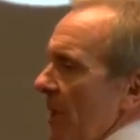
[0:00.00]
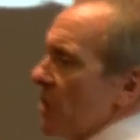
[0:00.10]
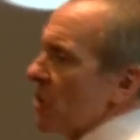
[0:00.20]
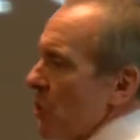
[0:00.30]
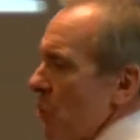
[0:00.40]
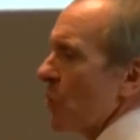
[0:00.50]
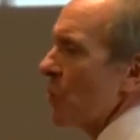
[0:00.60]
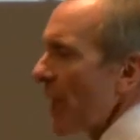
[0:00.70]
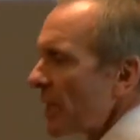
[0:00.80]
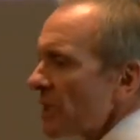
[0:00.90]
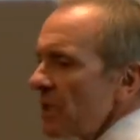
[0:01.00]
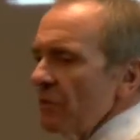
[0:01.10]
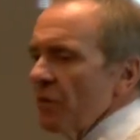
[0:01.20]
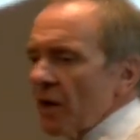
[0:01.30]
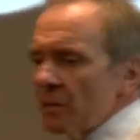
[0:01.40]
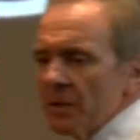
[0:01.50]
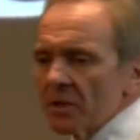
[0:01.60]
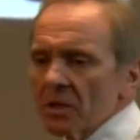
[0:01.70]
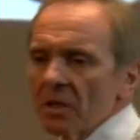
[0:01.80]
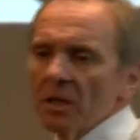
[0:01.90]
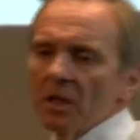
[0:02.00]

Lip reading: is to create an environment